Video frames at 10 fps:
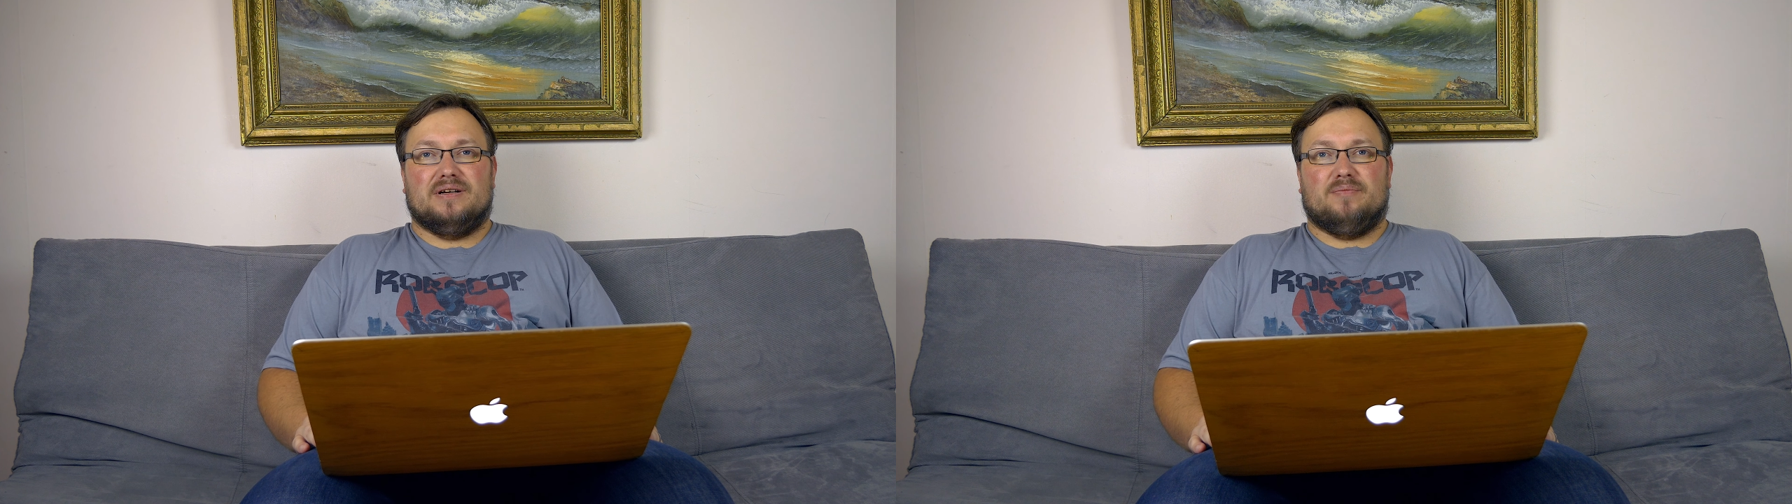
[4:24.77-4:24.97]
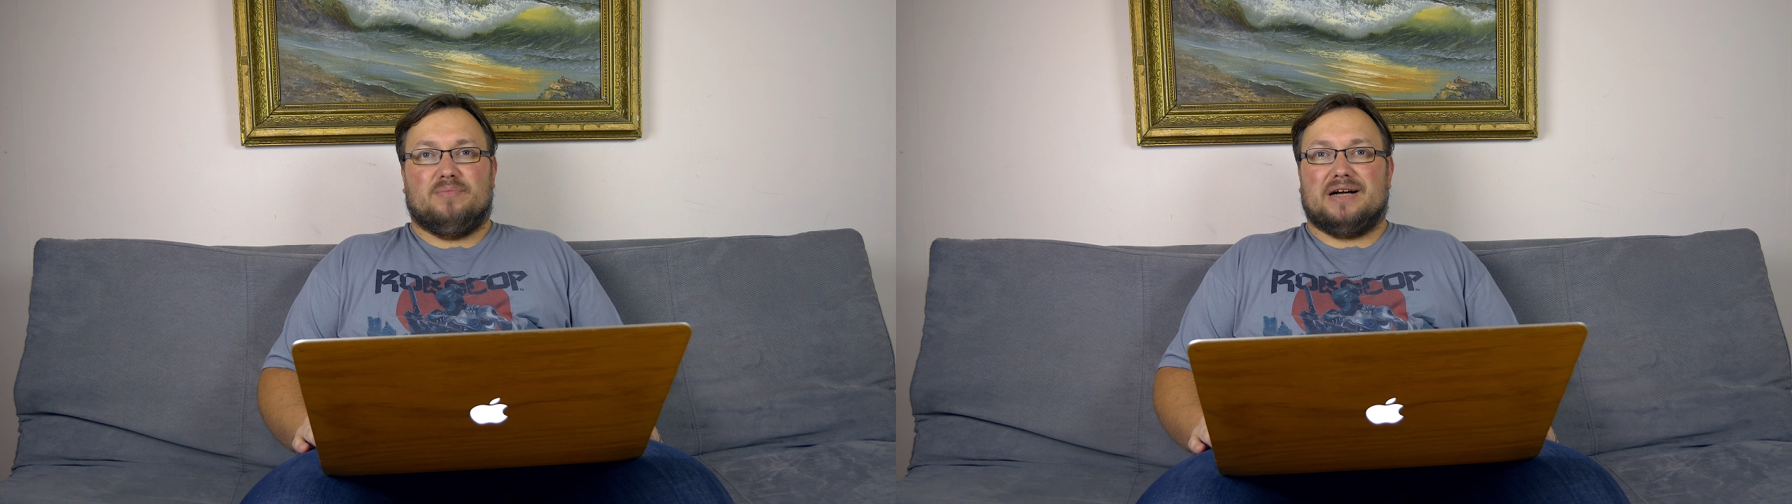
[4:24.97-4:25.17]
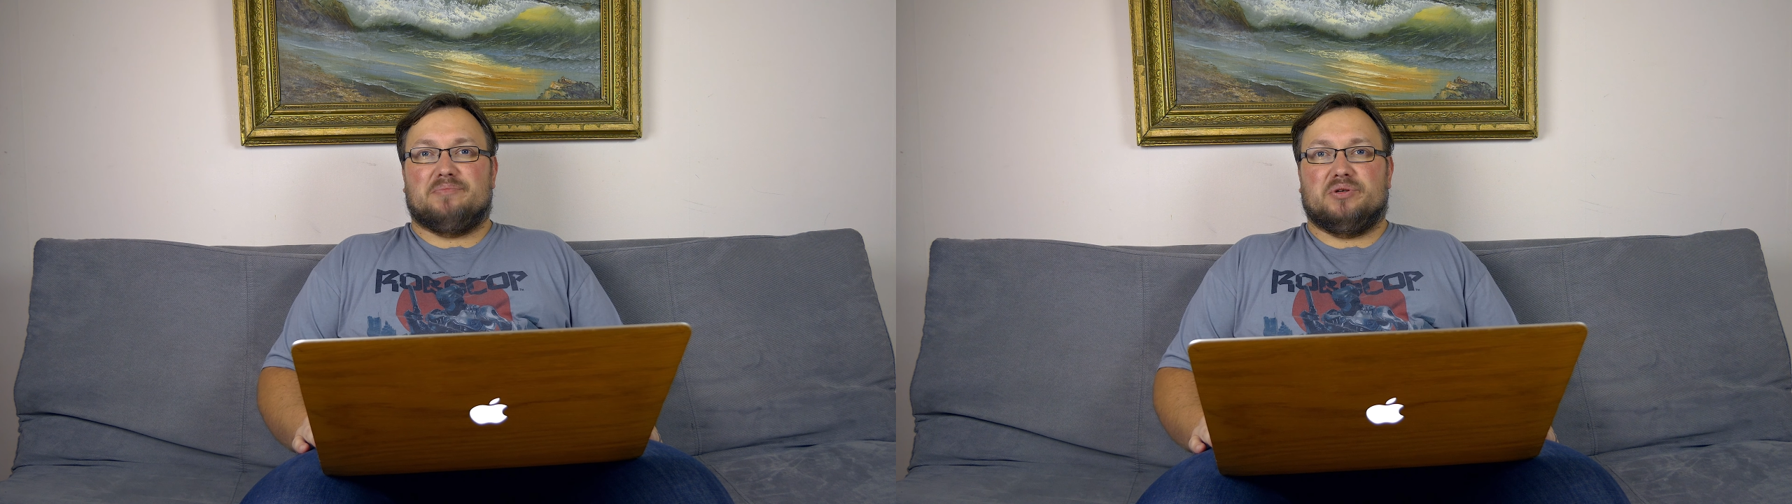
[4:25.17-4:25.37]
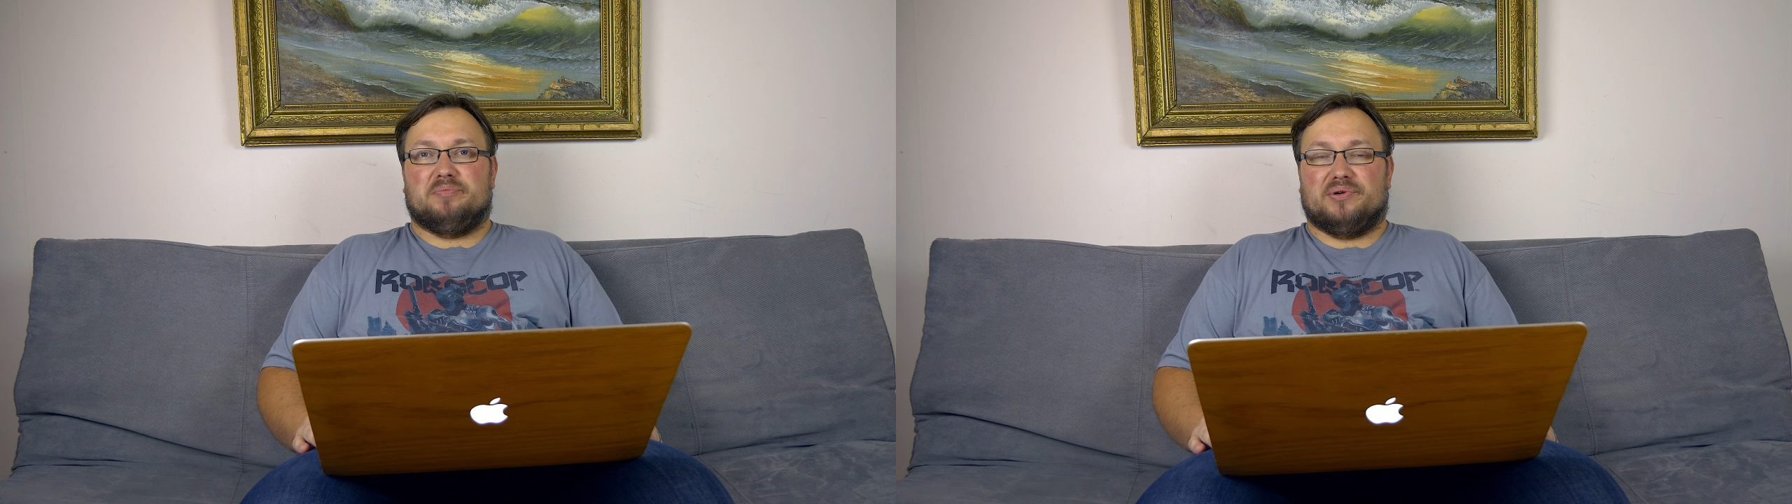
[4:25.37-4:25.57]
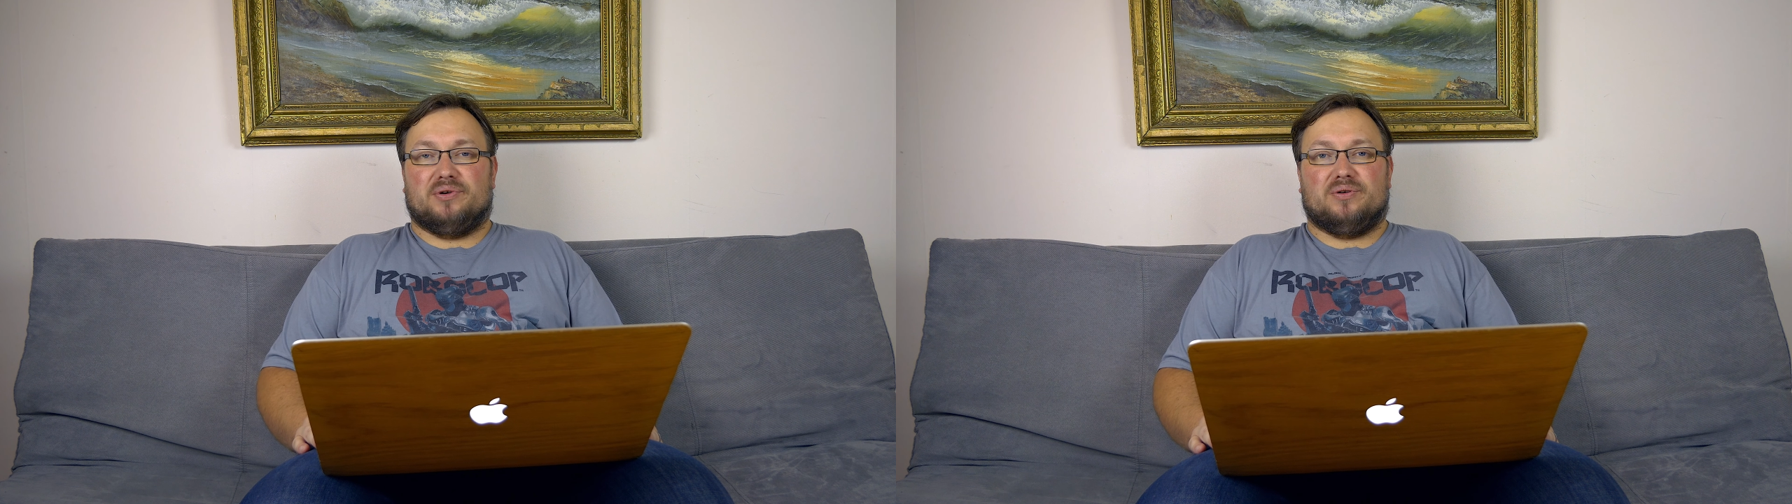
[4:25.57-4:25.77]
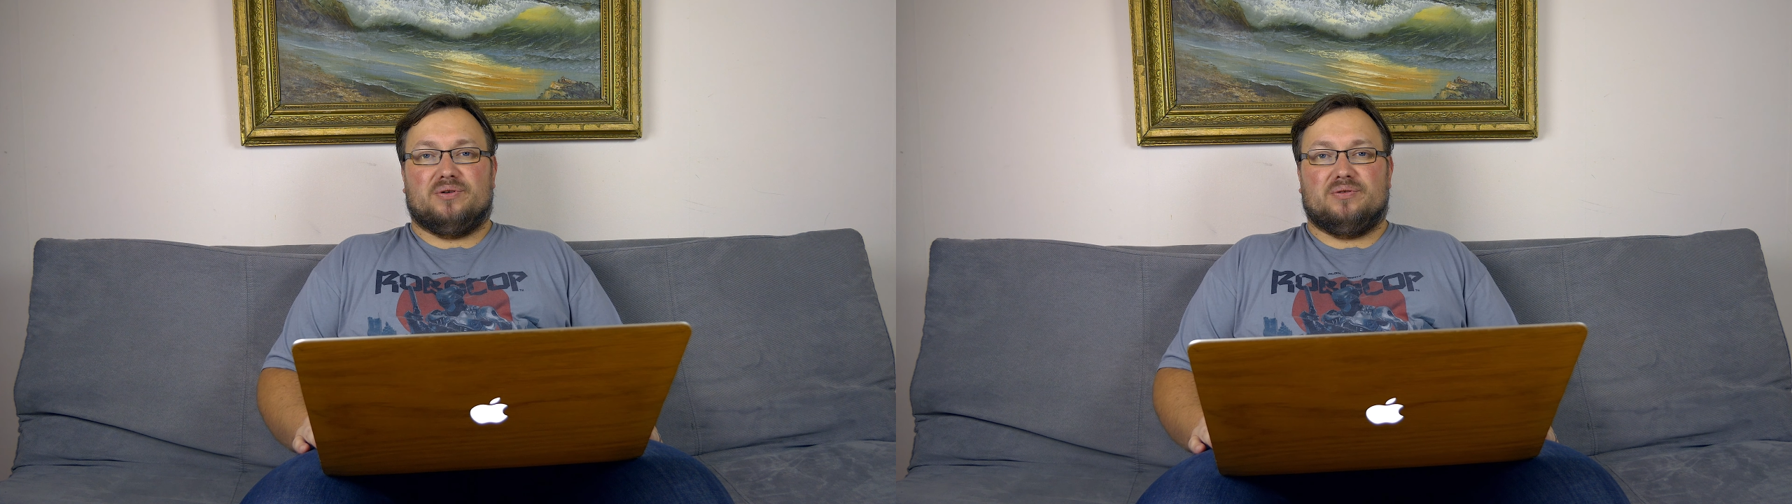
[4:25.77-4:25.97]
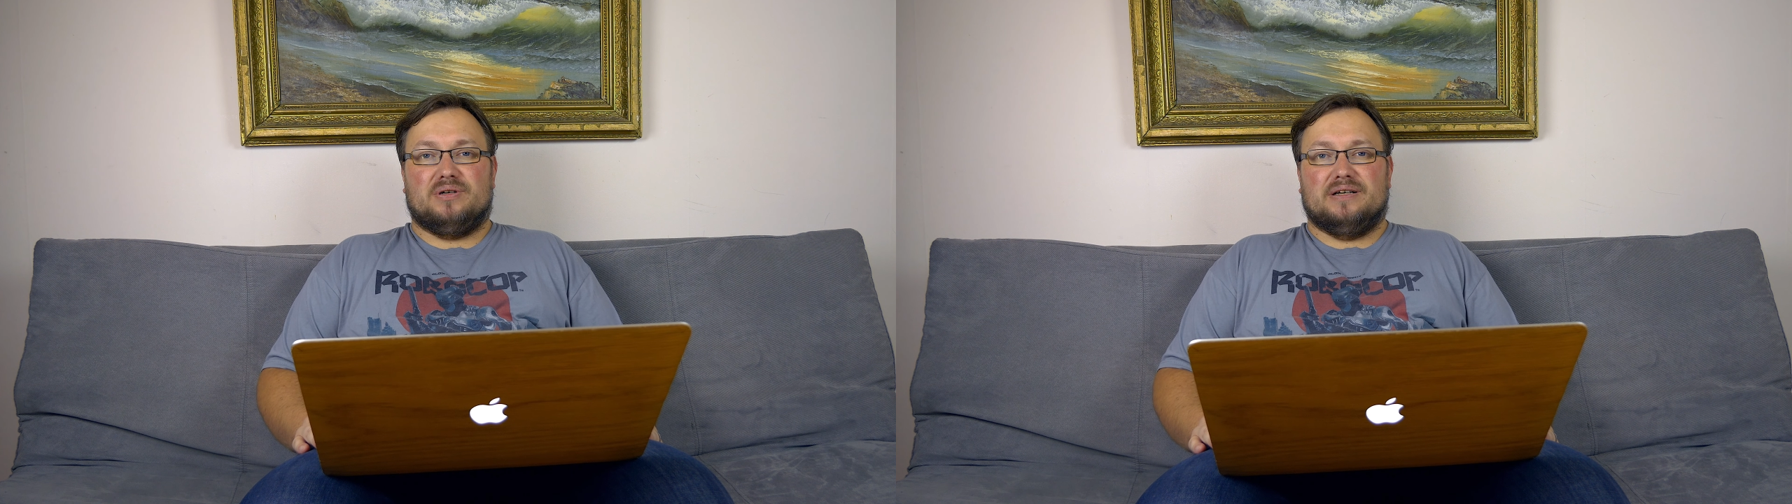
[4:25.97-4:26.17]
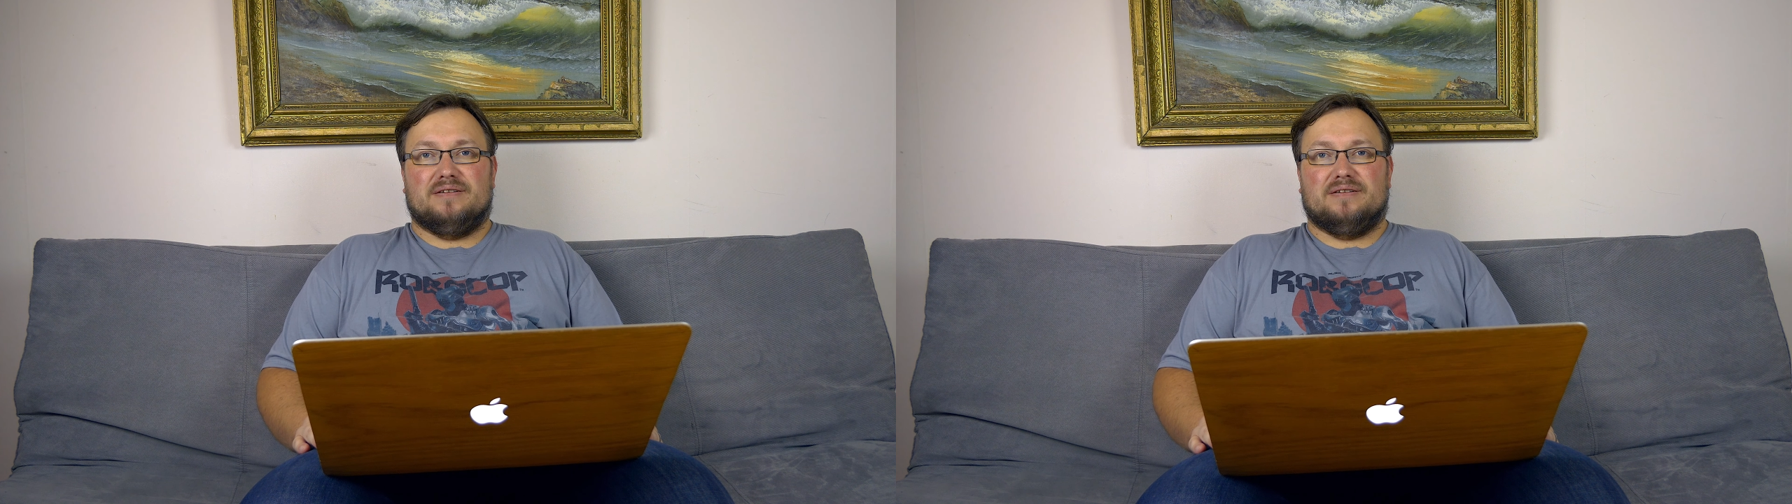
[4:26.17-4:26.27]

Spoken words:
MacBook Pro